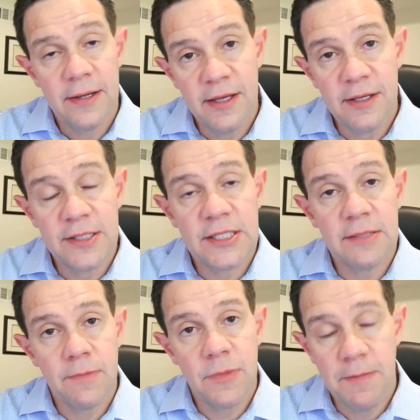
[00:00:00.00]
is
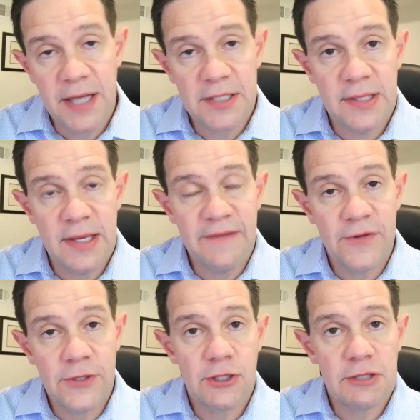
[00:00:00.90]
the best thing
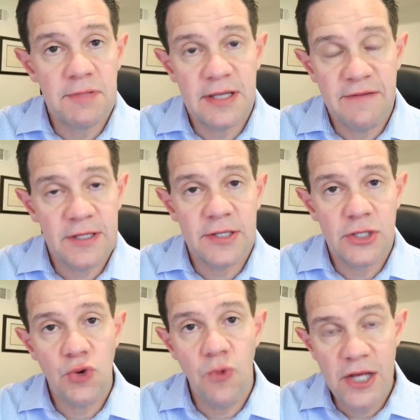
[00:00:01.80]
for your specific
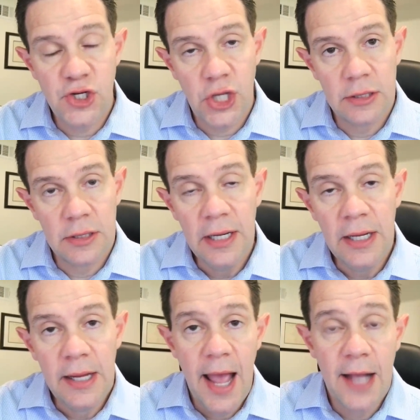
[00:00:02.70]
situation.
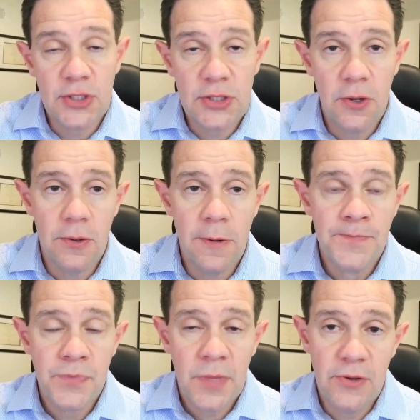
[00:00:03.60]
And so
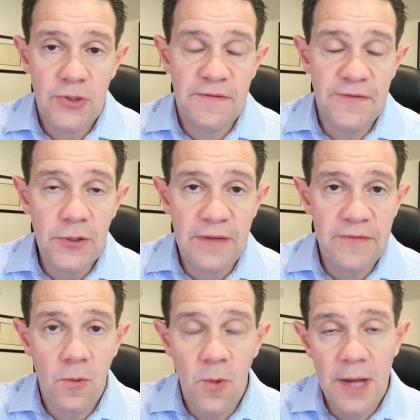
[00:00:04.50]
there's a few
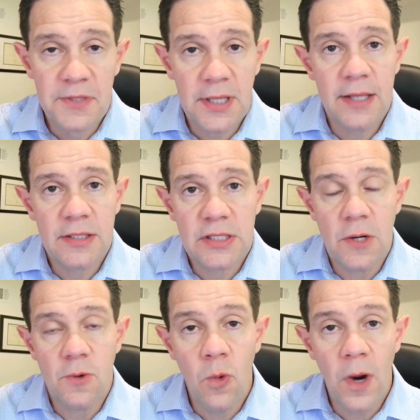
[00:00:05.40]
different websites, you
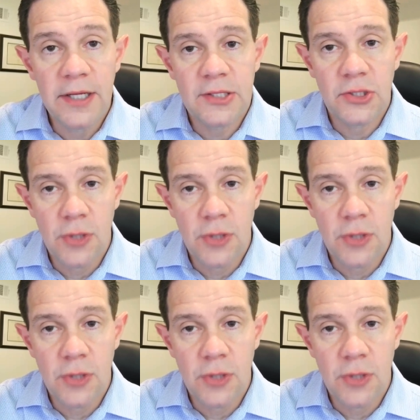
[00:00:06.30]
know, one is